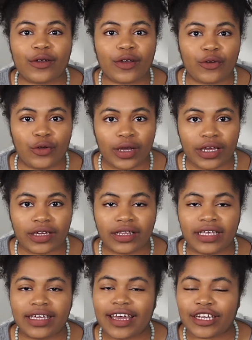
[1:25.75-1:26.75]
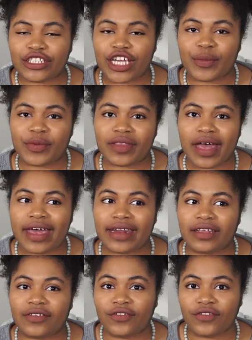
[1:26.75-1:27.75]
quickly catching up with that
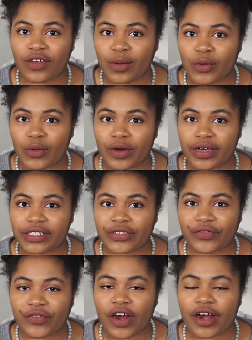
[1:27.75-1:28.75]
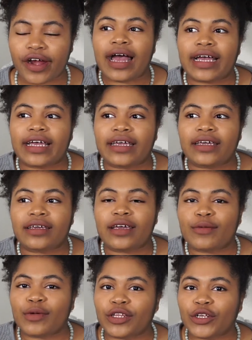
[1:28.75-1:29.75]
in February so far. I
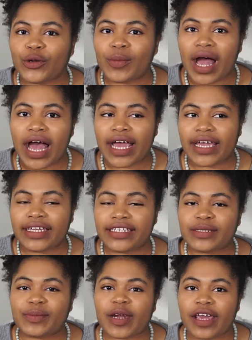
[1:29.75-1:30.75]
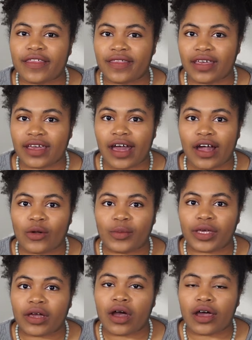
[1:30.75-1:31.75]
am a little behind, but I think I'll
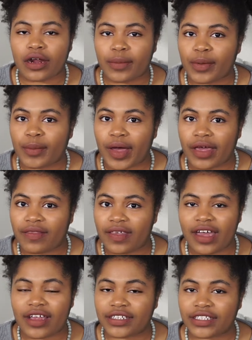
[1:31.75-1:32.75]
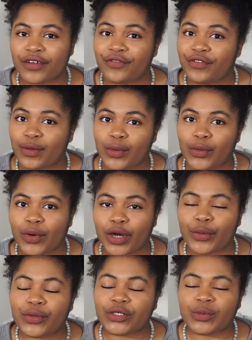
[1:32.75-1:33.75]
be caught up by the end of
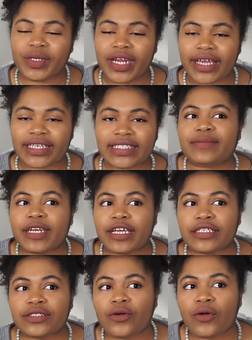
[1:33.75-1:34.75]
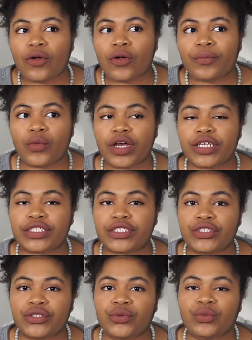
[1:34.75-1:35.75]
February, which will be nice. My next goal was
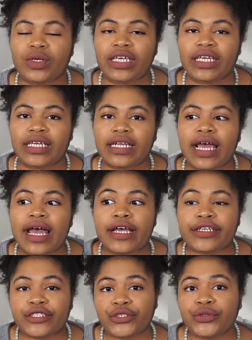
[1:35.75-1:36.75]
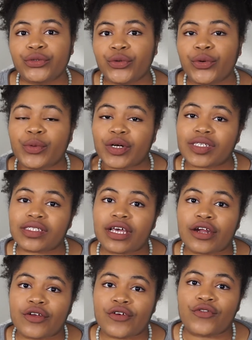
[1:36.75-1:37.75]
to read 2 books that
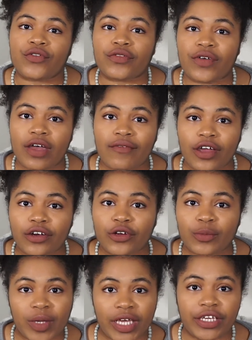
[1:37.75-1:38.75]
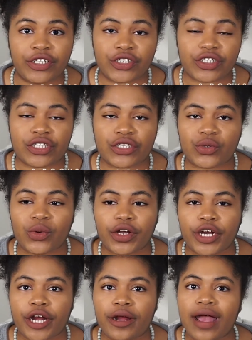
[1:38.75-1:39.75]
are over 500 pages this
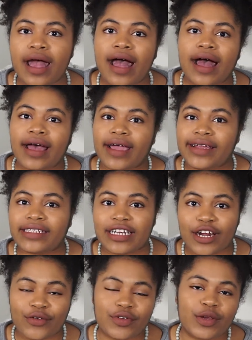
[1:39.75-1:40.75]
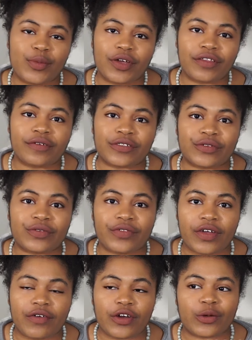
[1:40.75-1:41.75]
quarter. I did not read a book that was over
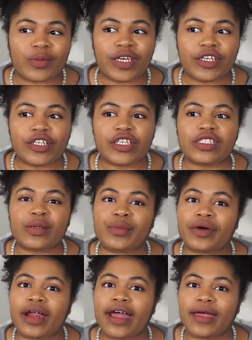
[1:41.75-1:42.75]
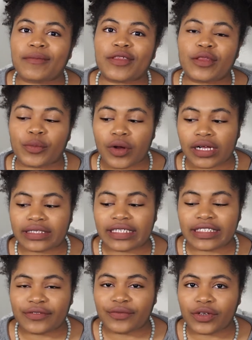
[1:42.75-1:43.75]
500 pages, but I am in the
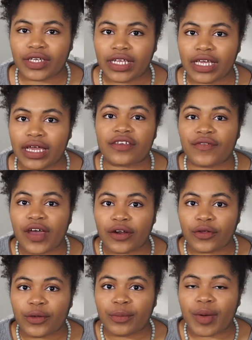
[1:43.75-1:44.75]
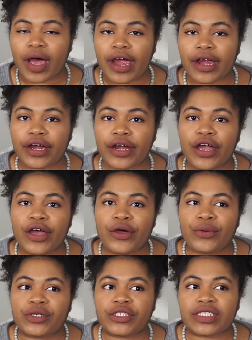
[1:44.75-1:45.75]
process of reading The Final Empire,
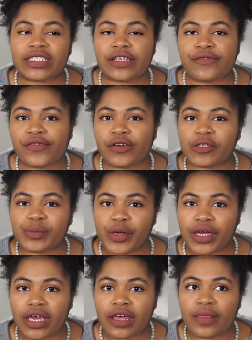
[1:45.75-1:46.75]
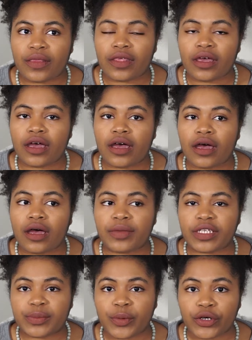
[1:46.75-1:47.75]
which is the first book in the
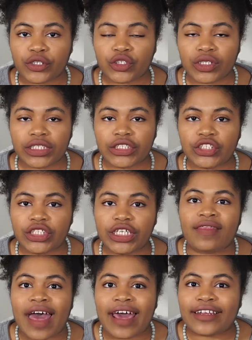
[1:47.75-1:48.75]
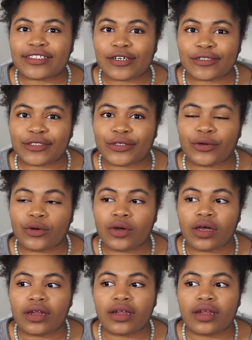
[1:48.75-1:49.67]
Mistborn trilogy. That is also